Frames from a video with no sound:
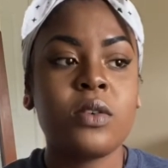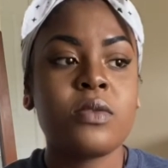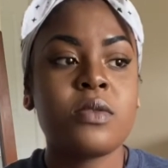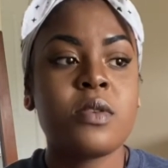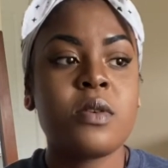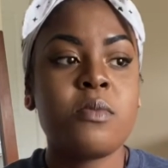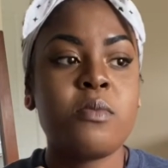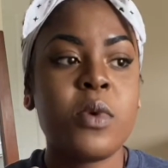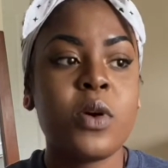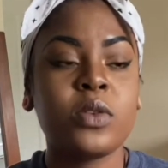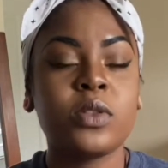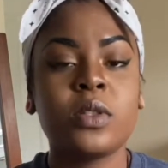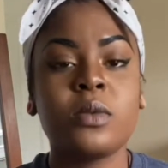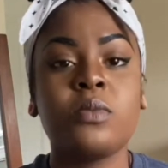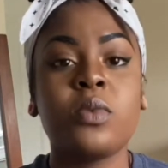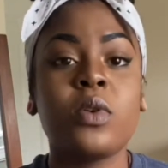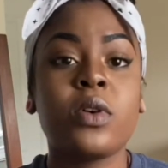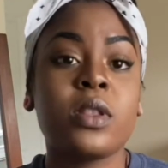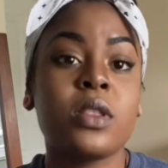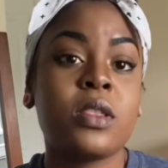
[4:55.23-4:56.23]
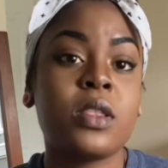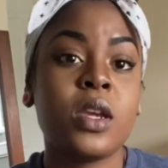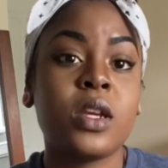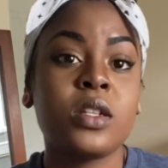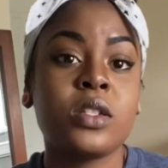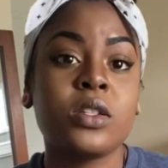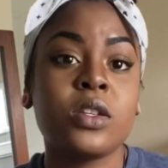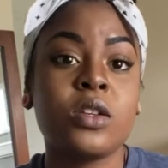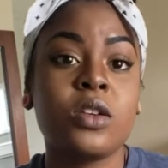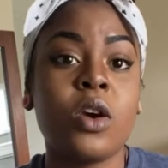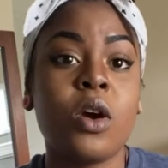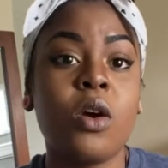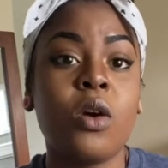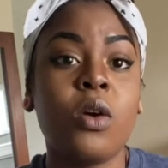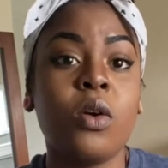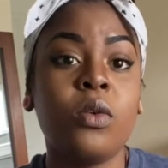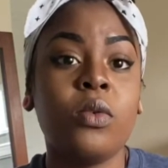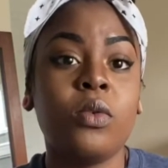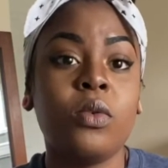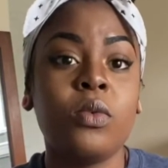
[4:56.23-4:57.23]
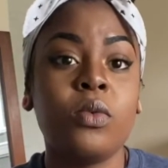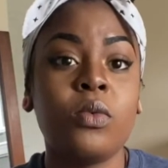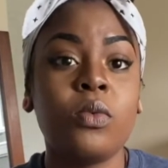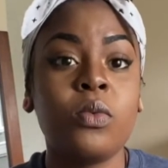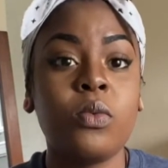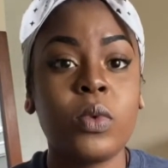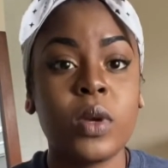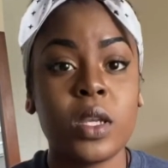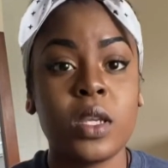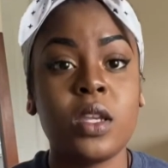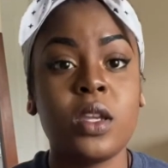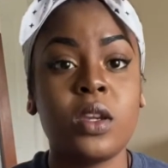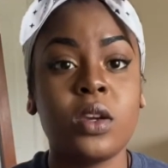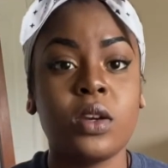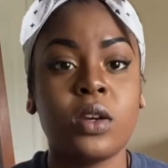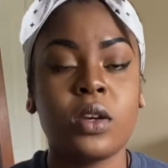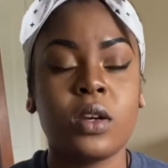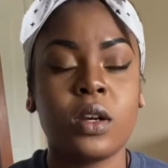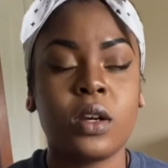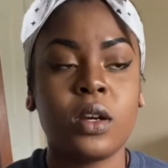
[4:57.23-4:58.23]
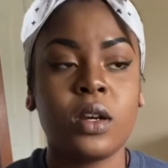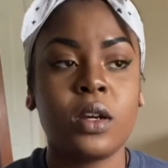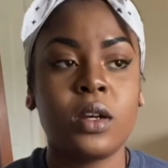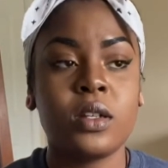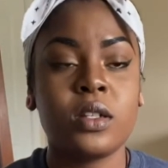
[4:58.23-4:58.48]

the most important thing to know when you're